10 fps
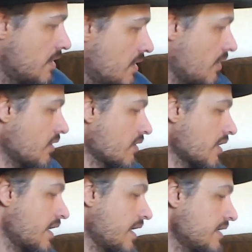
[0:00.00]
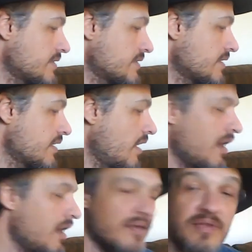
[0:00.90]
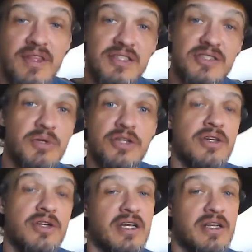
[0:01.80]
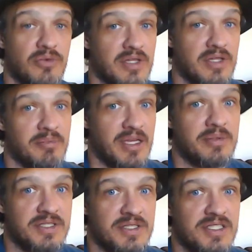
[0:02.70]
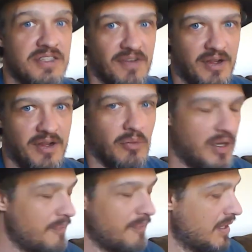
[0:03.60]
All right, this one you're not going to really be able to see very well.